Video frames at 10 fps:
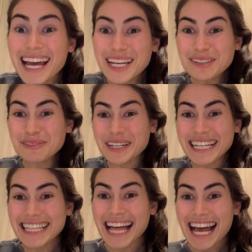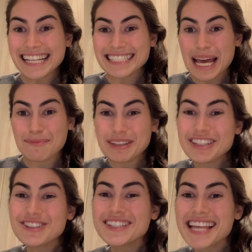Good morning, class. Happy
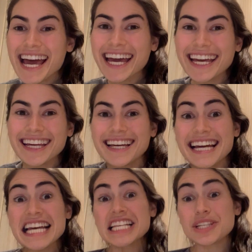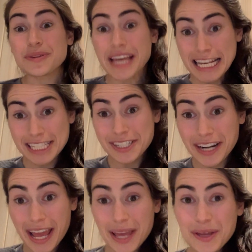Tuesday. So
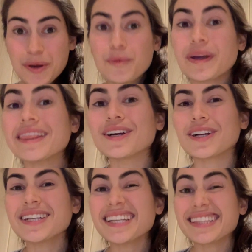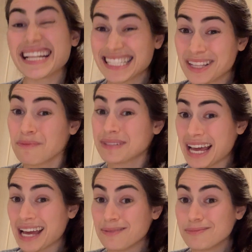yesterday, we learned that
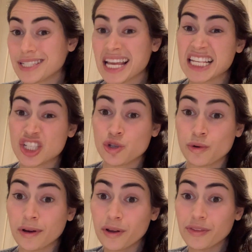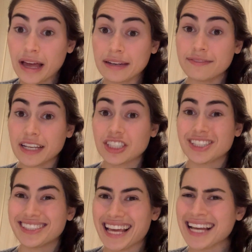sometimes historical
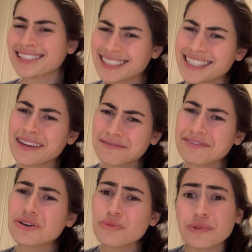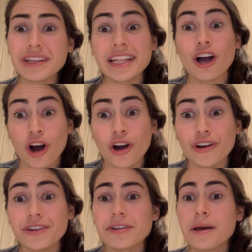nonfiction texts can feel really
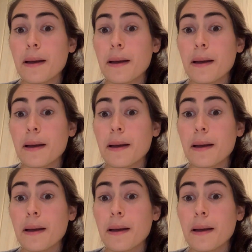hard,